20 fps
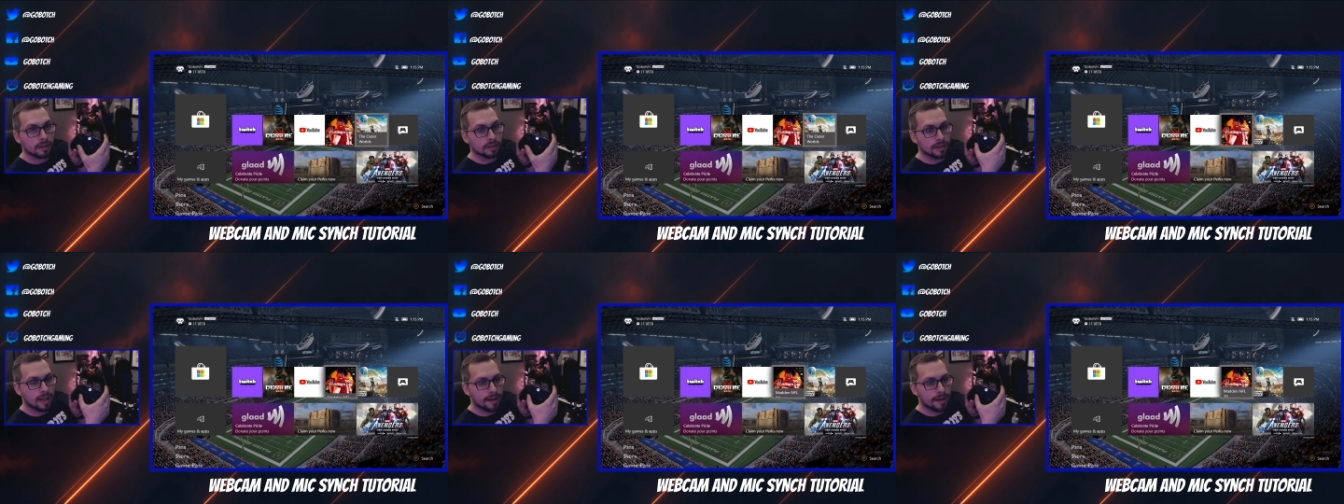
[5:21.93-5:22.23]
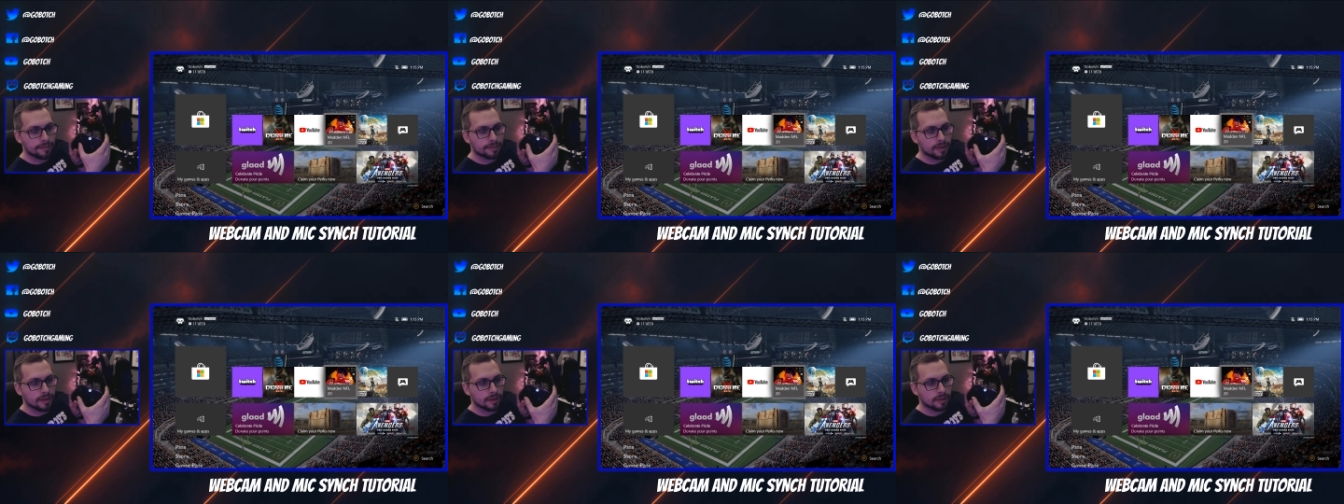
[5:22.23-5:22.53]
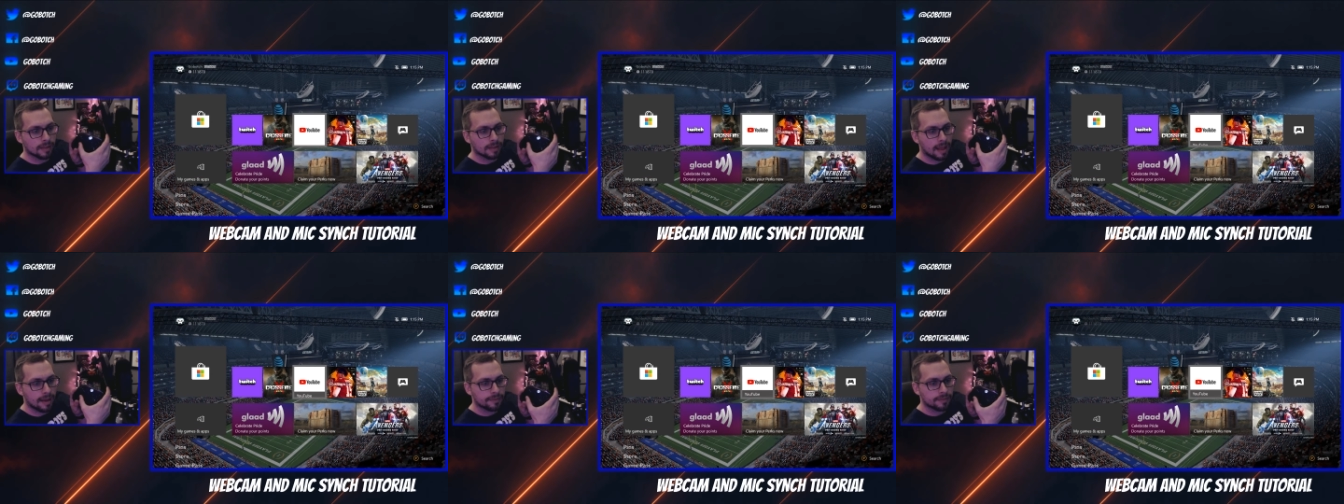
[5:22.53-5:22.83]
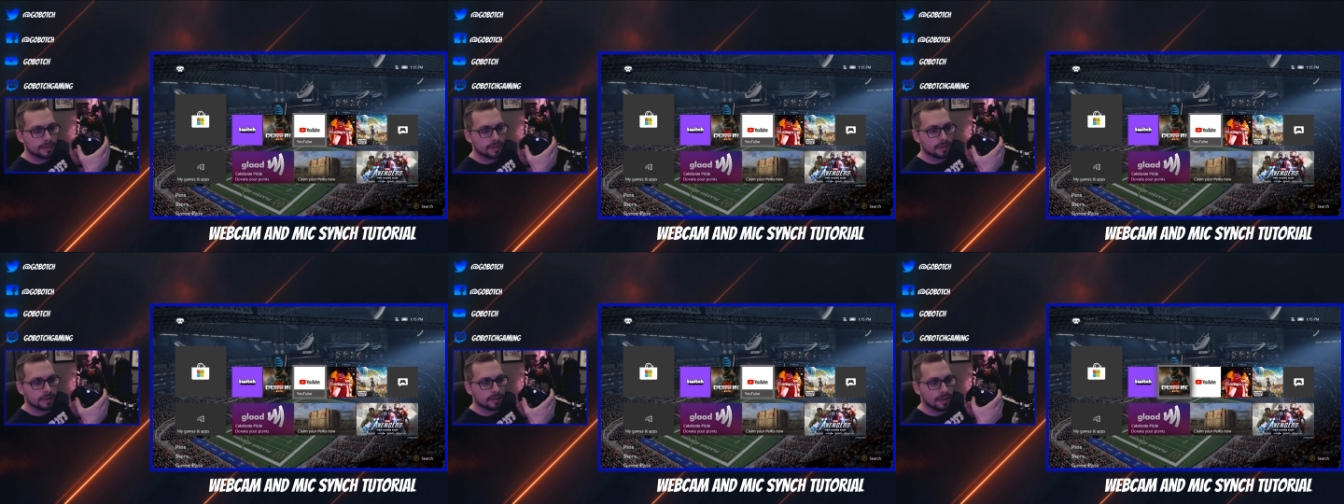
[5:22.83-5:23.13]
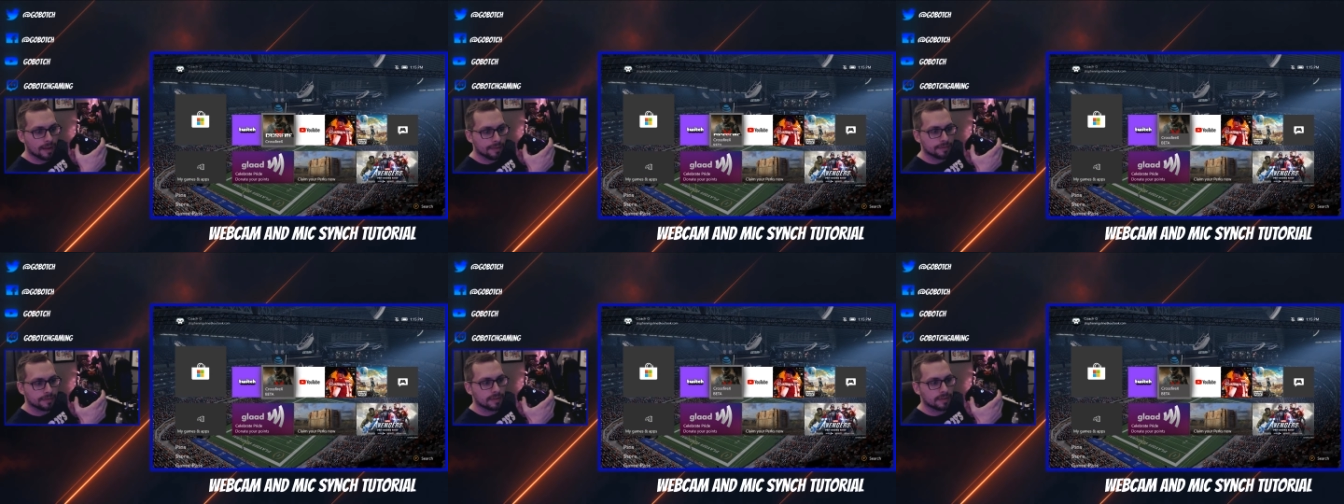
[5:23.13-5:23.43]
left, left,
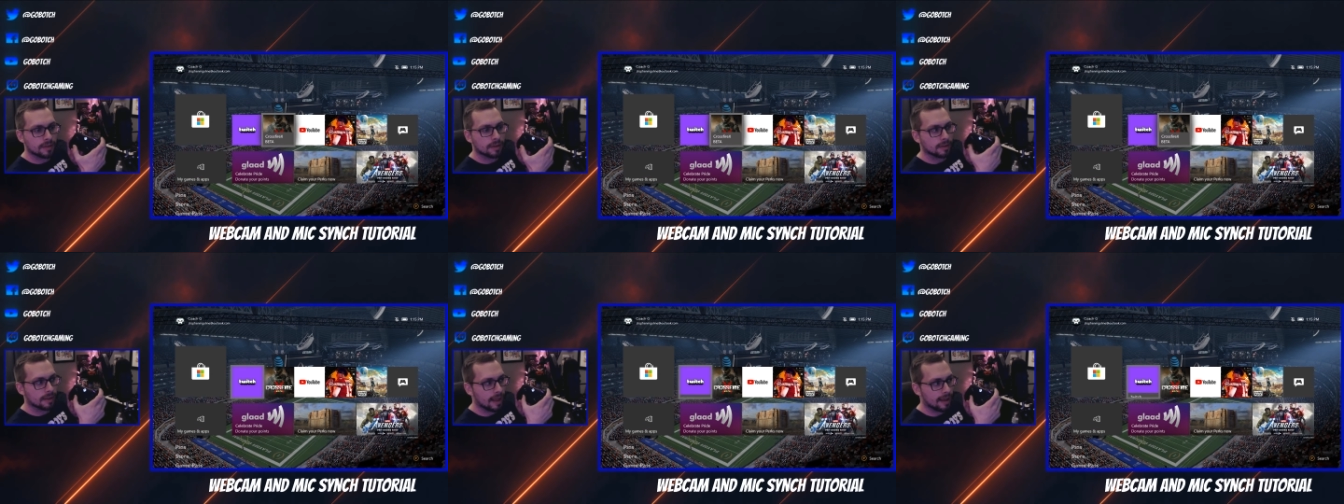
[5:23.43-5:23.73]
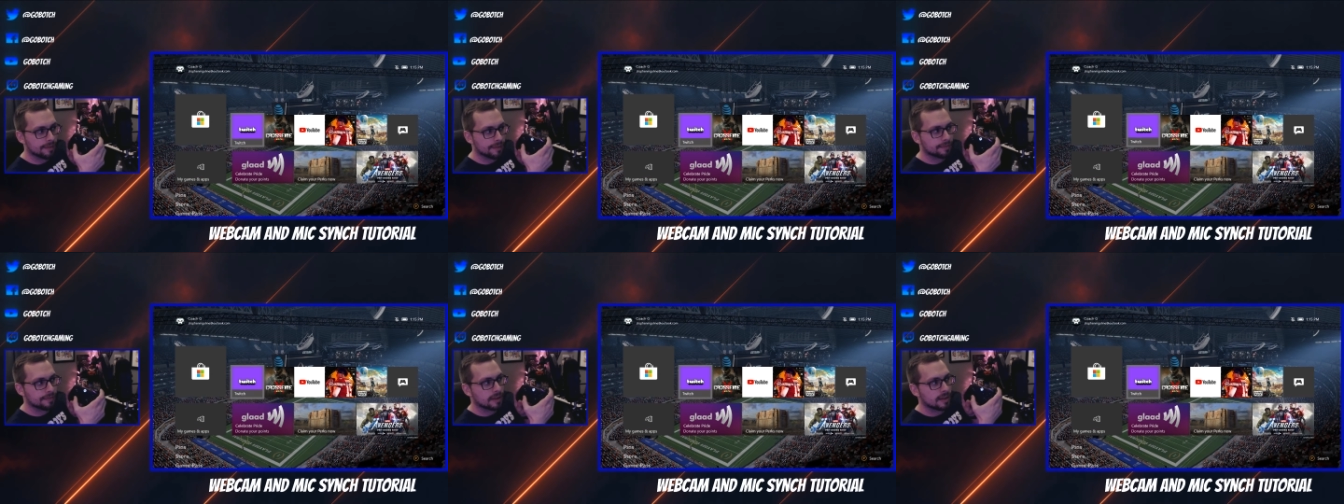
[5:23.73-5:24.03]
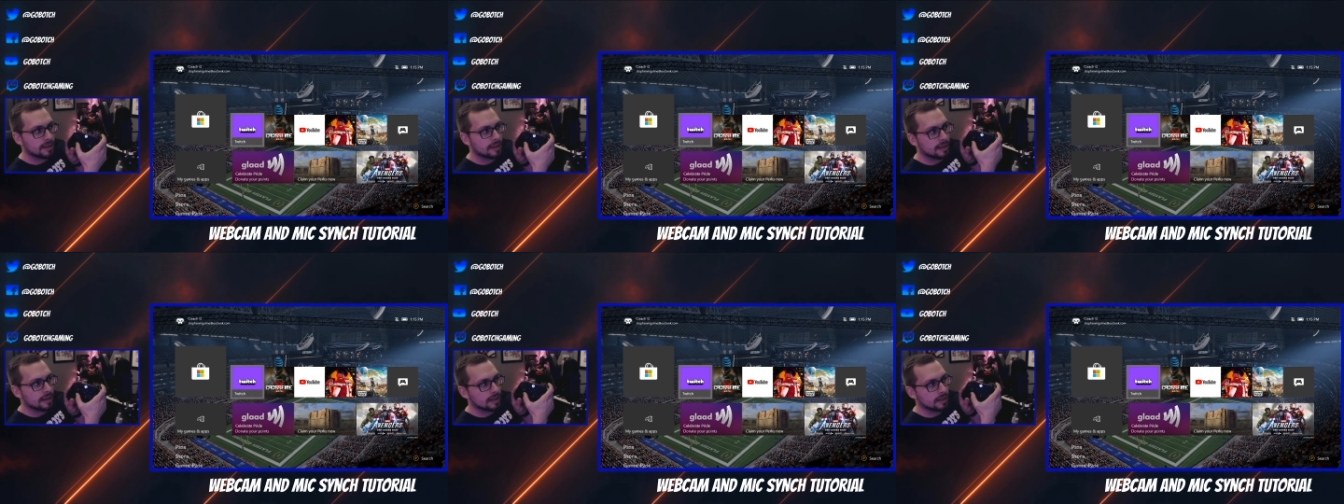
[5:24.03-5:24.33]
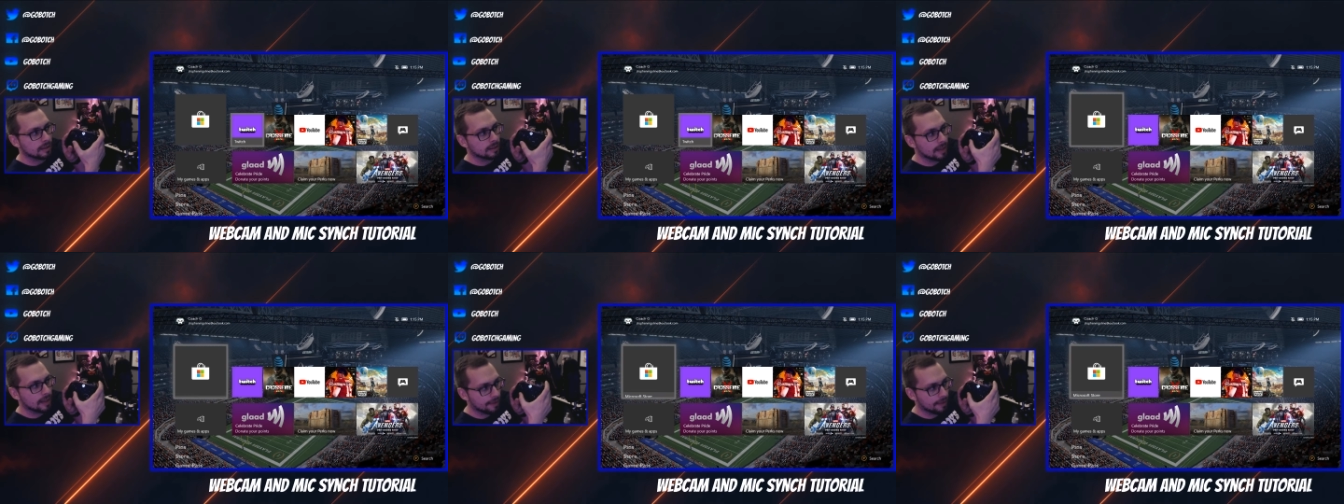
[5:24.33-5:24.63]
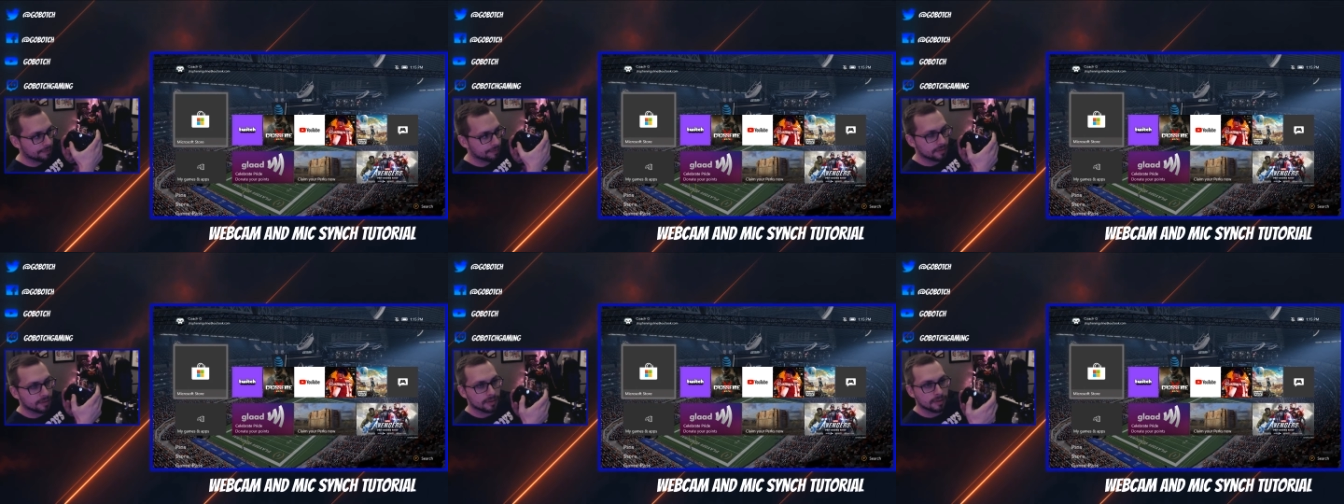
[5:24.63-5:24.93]
left, left,
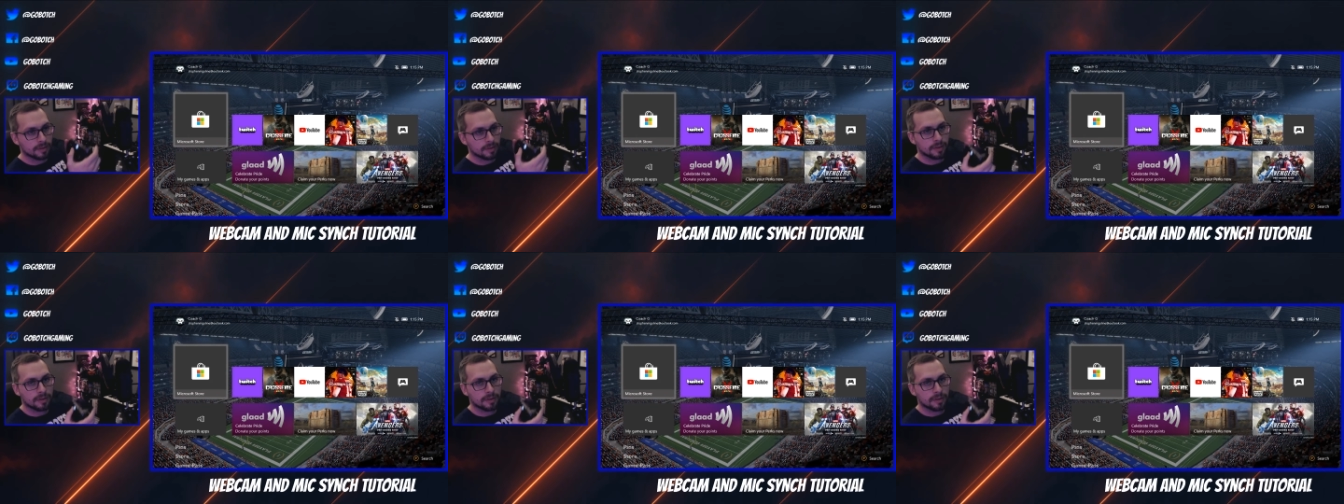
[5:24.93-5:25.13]
left.